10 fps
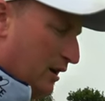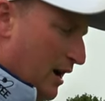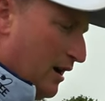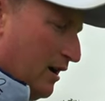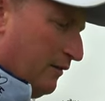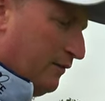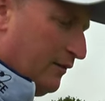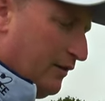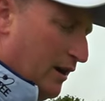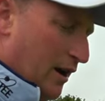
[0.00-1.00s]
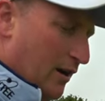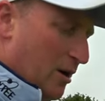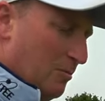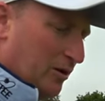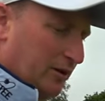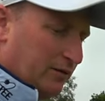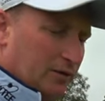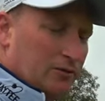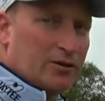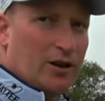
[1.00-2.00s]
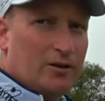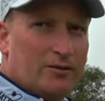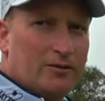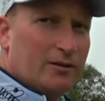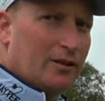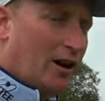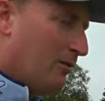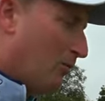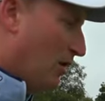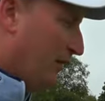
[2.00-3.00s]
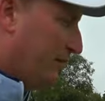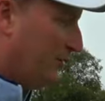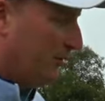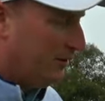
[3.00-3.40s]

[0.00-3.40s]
How's it work for you? A body feel. So like what I feel